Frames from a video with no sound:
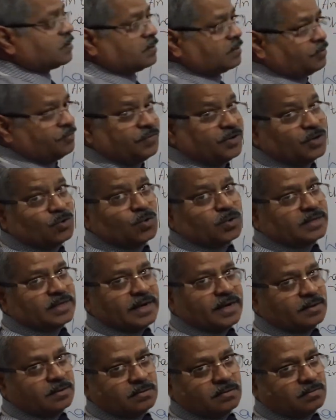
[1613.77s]
we know
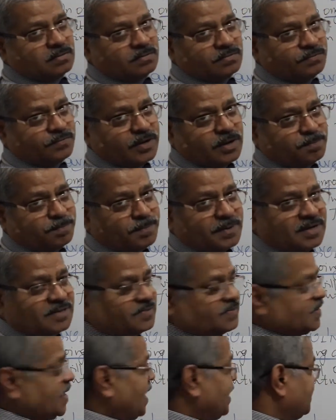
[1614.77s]
that verb
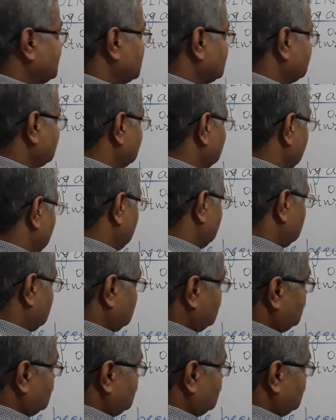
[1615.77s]
plus ing.